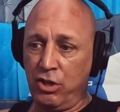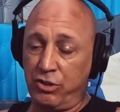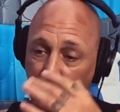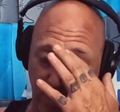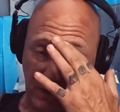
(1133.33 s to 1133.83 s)

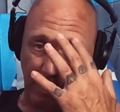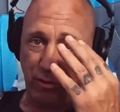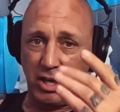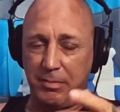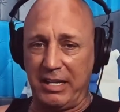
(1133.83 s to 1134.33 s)
So if I'm
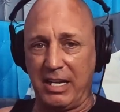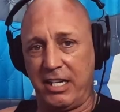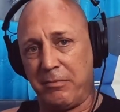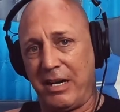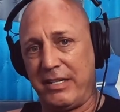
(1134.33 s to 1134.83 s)
going to be
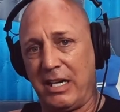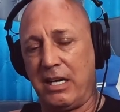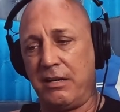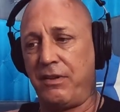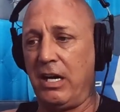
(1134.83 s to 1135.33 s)
ending my
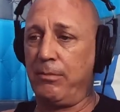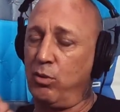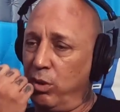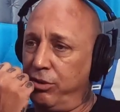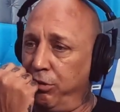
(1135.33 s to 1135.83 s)
dive, I'm
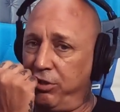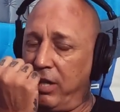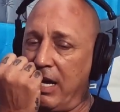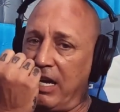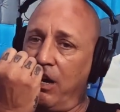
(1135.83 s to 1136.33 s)
going to
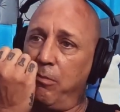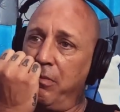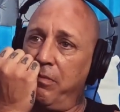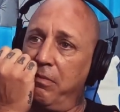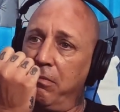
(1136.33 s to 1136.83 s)
take
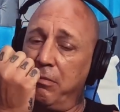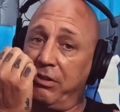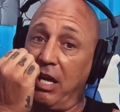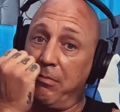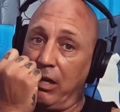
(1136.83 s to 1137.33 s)

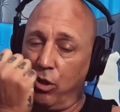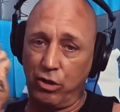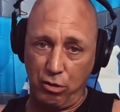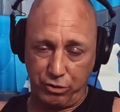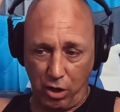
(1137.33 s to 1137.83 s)
my
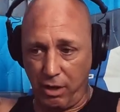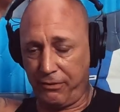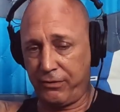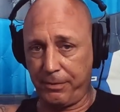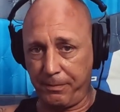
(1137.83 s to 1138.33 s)
long hose
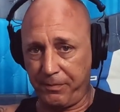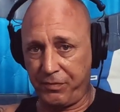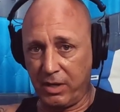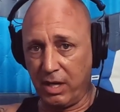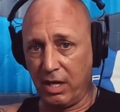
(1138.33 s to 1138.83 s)
off.
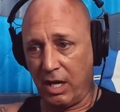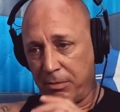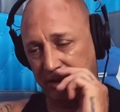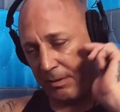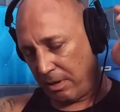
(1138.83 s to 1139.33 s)
I'm
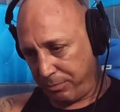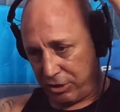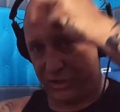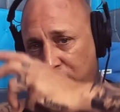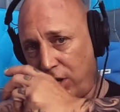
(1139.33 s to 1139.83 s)
going to take my
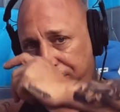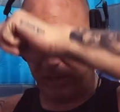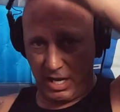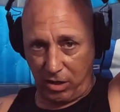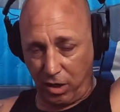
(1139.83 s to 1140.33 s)
bungee off,
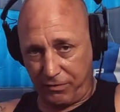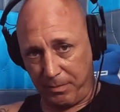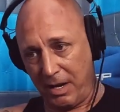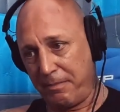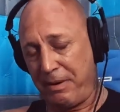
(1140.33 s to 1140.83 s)
take off
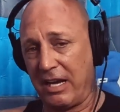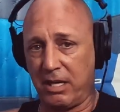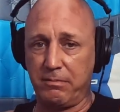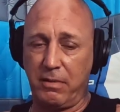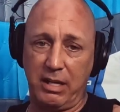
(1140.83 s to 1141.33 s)

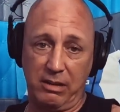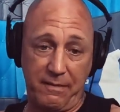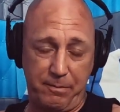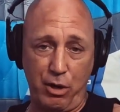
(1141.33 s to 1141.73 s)
my left